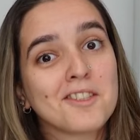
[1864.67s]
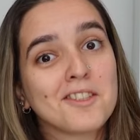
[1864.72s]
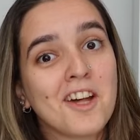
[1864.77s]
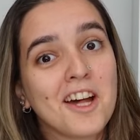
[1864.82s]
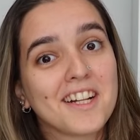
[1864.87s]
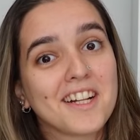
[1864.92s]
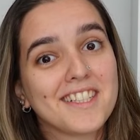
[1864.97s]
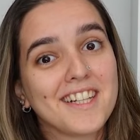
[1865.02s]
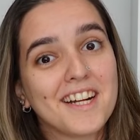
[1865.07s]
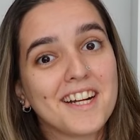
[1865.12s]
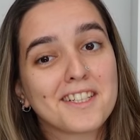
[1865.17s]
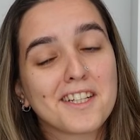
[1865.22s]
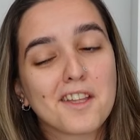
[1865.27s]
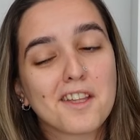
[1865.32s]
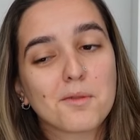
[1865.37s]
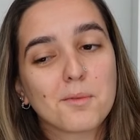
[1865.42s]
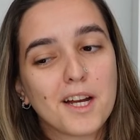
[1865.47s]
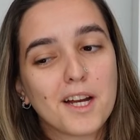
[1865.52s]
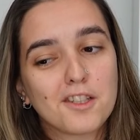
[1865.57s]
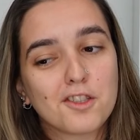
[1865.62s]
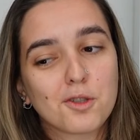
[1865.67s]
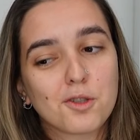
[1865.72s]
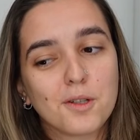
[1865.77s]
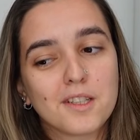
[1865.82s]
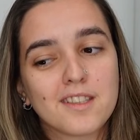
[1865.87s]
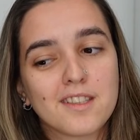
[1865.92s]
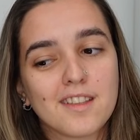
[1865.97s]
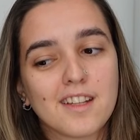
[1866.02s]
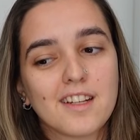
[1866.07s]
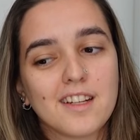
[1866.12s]
was not exactly the right
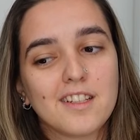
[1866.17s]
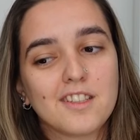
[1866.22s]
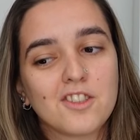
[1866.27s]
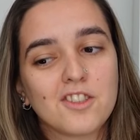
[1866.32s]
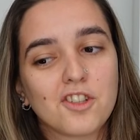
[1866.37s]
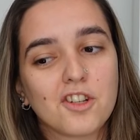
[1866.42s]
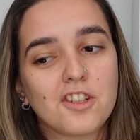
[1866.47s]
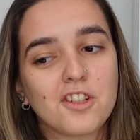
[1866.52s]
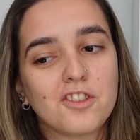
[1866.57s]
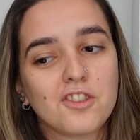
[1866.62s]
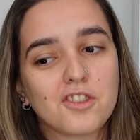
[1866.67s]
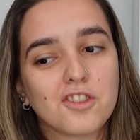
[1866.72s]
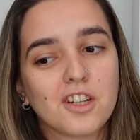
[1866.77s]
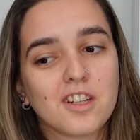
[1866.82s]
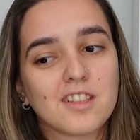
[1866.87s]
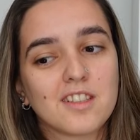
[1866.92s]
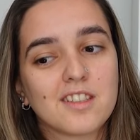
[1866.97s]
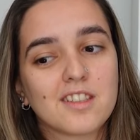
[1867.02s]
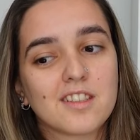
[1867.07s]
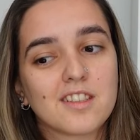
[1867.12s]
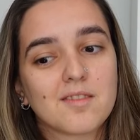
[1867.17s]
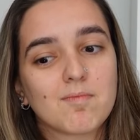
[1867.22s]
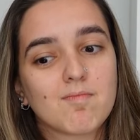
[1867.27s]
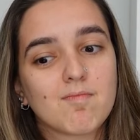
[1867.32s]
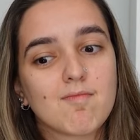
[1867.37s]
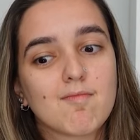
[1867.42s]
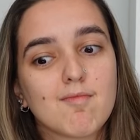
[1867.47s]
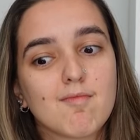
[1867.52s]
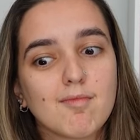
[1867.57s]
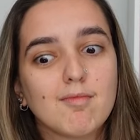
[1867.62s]
choice and that he shouldn't just
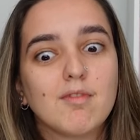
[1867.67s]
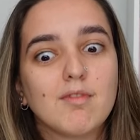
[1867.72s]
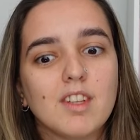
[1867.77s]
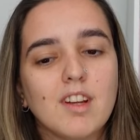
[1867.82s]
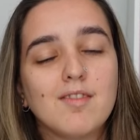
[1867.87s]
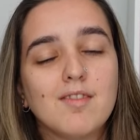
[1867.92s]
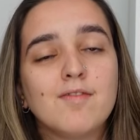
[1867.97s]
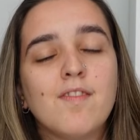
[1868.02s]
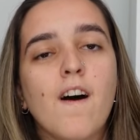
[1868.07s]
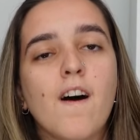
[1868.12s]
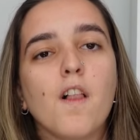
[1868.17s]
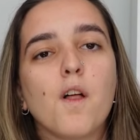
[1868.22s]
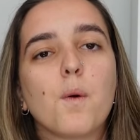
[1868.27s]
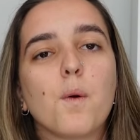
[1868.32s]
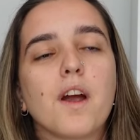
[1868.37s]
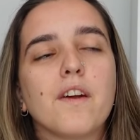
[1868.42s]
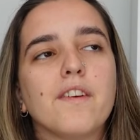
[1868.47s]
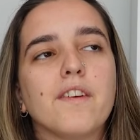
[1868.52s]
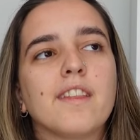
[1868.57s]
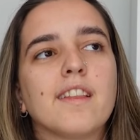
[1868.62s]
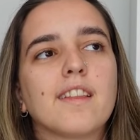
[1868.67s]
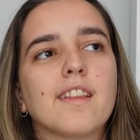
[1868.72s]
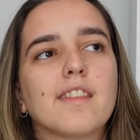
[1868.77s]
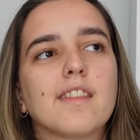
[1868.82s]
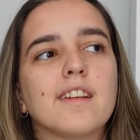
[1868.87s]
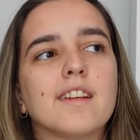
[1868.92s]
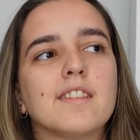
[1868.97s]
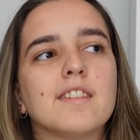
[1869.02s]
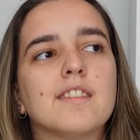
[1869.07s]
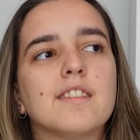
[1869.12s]
follow everything that
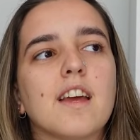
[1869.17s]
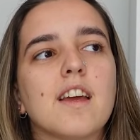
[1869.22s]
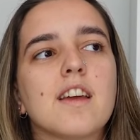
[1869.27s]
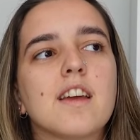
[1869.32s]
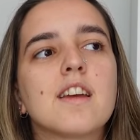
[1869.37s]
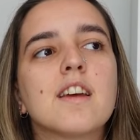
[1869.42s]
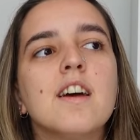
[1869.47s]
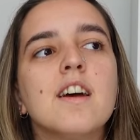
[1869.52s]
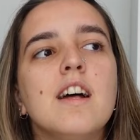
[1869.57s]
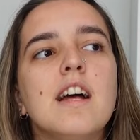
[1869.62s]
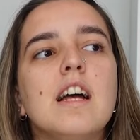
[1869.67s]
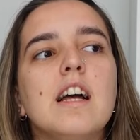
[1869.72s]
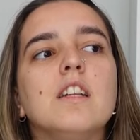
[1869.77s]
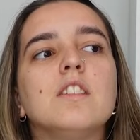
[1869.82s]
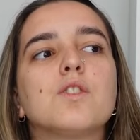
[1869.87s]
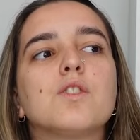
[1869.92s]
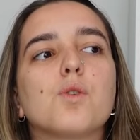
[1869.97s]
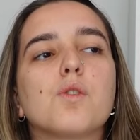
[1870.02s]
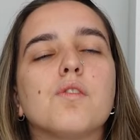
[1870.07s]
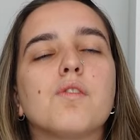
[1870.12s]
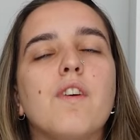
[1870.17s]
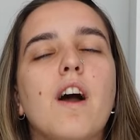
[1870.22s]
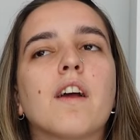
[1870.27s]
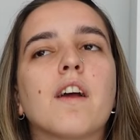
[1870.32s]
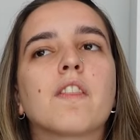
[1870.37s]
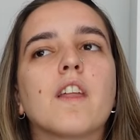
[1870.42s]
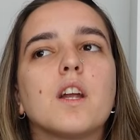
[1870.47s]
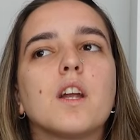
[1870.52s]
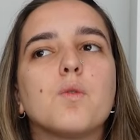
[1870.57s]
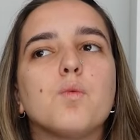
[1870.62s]
they say. And so the
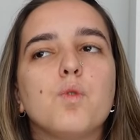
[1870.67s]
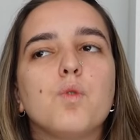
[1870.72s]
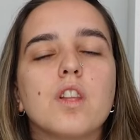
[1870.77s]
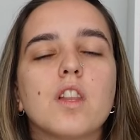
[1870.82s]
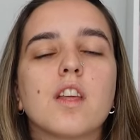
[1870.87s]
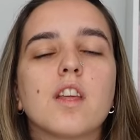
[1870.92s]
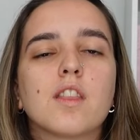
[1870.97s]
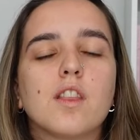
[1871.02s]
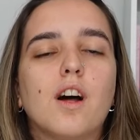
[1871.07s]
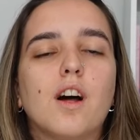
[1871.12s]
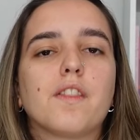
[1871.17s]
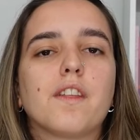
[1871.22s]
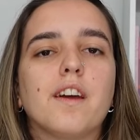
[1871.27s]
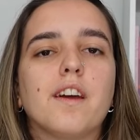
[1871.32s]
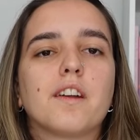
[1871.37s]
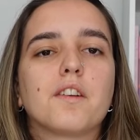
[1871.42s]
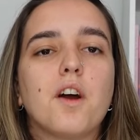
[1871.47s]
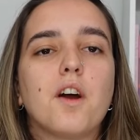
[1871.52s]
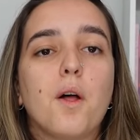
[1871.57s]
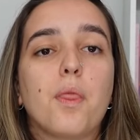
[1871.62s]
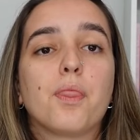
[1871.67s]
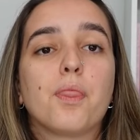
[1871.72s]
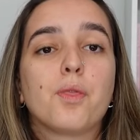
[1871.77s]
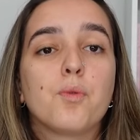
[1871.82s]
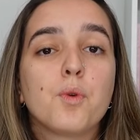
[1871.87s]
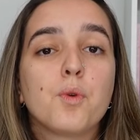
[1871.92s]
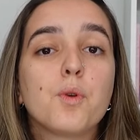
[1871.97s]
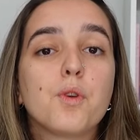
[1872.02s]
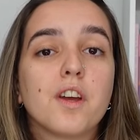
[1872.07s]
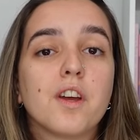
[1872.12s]
fact that I really thought that had gotten
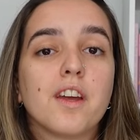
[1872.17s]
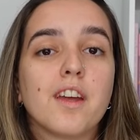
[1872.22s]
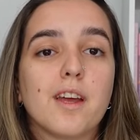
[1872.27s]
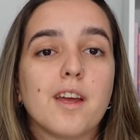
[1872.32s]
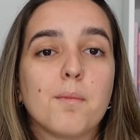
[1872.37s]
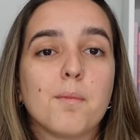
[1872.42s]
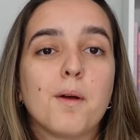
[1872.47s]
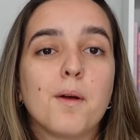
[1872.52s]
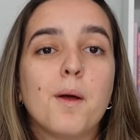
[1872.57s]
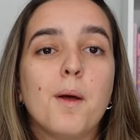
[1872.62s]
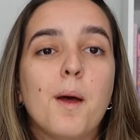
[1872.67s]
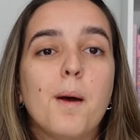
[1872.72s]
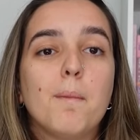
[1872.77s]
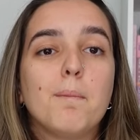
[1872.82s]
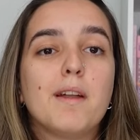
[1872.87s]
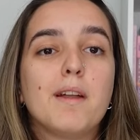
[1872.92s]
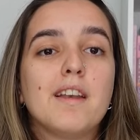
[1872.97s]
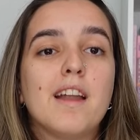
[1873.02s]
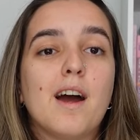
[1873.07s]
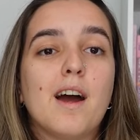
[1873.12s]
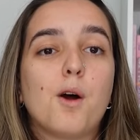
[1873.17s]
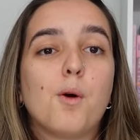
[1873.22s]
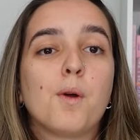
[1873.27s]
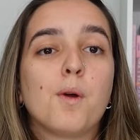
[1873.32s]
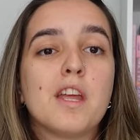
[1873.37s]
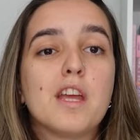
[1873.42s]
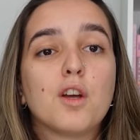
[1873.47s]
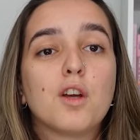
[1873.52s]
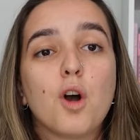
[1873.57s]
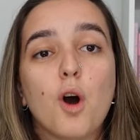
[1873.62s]
through to him, but now
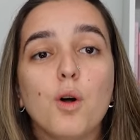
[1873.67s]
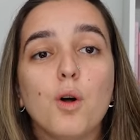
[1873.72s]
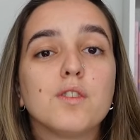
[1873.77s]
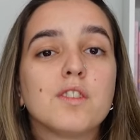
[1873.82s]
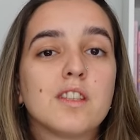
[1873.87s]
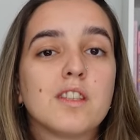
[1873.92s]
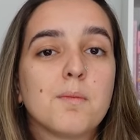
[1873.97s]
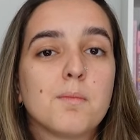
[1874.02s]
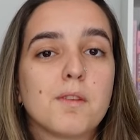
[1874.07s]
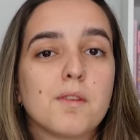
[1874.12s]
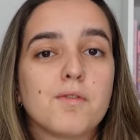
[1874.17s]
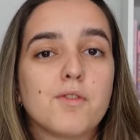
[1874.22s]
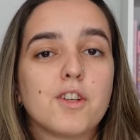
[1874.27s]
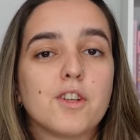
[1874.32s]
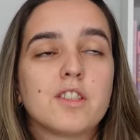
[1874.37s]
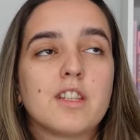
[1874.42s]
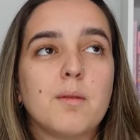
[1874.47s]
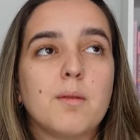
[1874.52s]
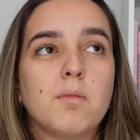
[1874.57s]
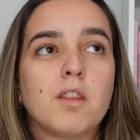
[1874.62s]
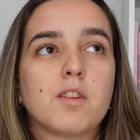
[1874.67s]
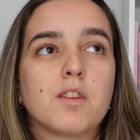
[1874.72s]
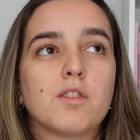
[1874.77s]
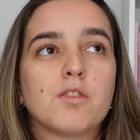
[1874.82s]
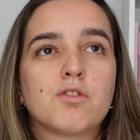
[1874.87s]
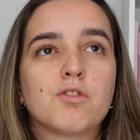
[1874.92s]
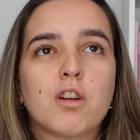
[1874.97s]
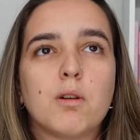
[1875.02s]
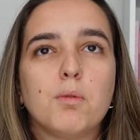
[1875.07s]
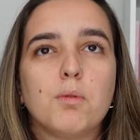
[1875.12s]
he calls them the first time that
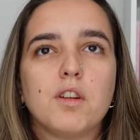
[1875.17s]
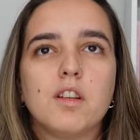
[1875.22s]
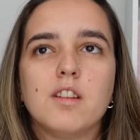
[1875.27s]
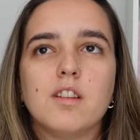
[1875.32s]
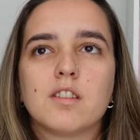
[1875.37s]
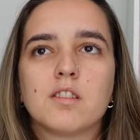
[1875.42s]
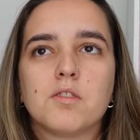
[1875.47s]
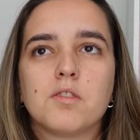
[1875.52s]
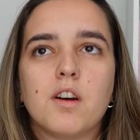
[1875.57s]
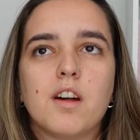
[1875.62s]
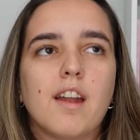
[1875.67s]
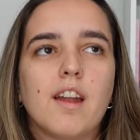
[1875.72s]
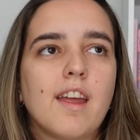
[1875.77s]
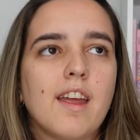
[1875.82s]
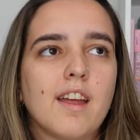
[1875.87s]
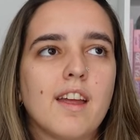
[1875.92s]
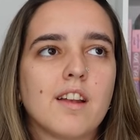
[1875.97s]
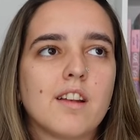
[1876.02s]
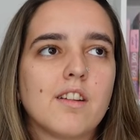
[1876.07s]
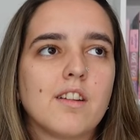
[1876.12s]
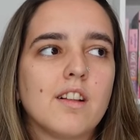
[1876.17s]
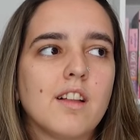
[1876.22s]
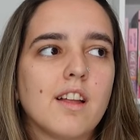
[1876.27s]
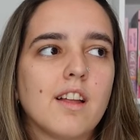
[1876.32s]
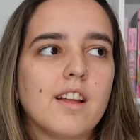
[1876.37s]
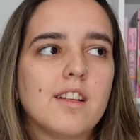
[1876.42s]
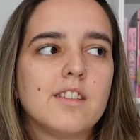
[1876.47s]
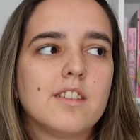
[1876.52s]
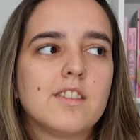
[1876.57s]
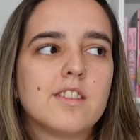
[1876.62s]
there's trouble he doesn't know how to handle,
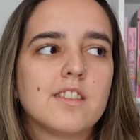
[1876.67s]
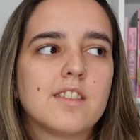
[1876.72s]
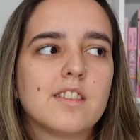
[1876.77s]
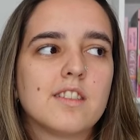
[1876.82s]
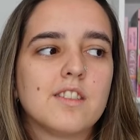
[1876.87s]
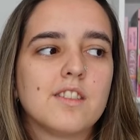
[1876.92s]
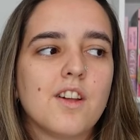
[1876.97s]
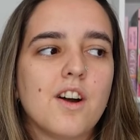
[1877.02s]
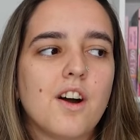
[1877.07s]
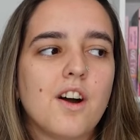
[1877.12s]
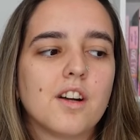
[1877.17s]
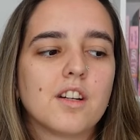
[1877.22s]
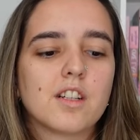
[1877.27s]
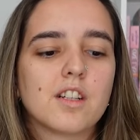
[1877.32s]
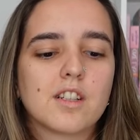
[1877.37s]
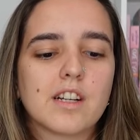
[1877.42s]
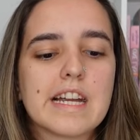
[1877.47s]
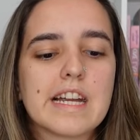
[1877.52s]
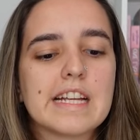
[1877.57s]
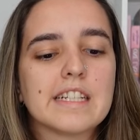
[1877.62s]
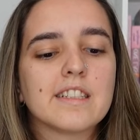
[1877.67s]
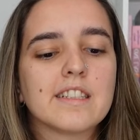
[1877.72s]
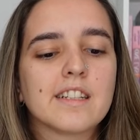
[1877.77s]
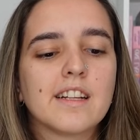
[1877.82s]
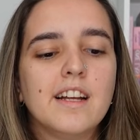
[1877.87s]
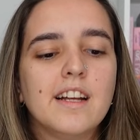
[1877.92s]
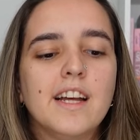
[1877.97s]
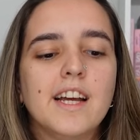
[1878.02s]
is just not great.